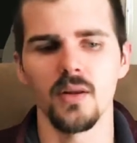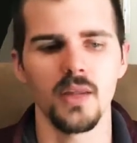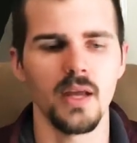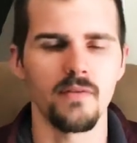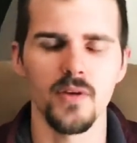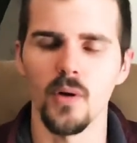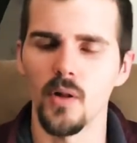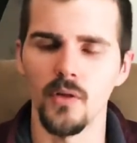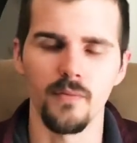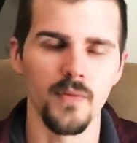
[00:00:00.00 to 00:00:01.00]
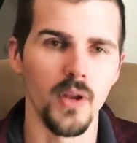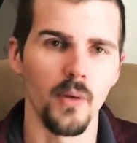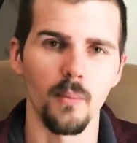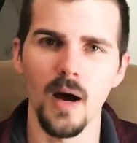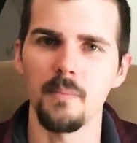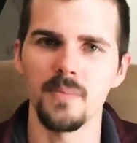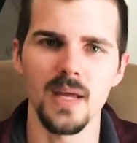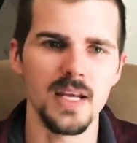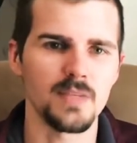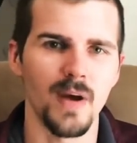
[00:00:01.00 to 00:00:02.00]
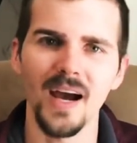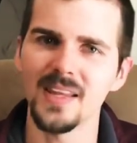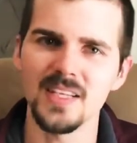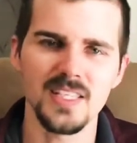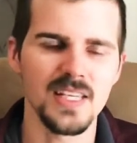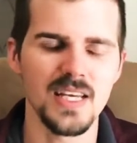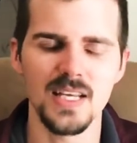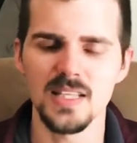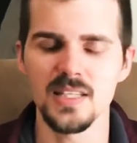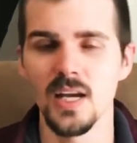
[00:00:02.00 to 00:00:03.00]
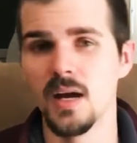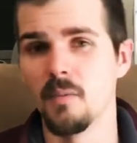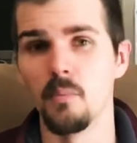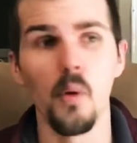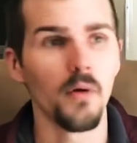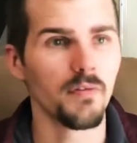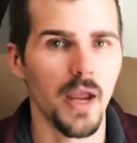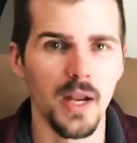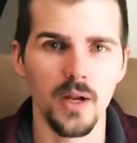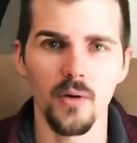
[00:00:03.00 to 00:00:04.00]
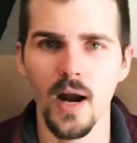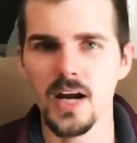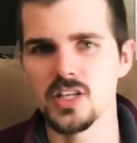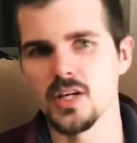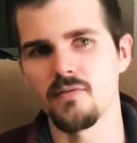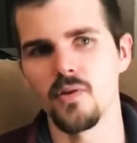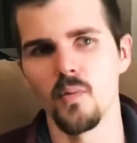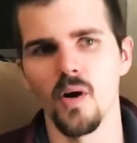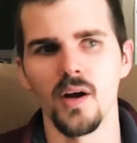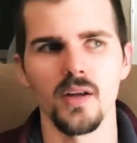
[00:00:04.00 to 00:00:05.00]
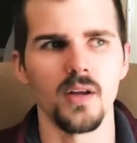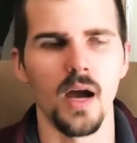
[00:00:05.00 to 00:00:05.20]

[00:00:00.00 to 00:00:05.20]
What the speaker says: They give you all the updates, behind the scenes, more fan interaction if you want.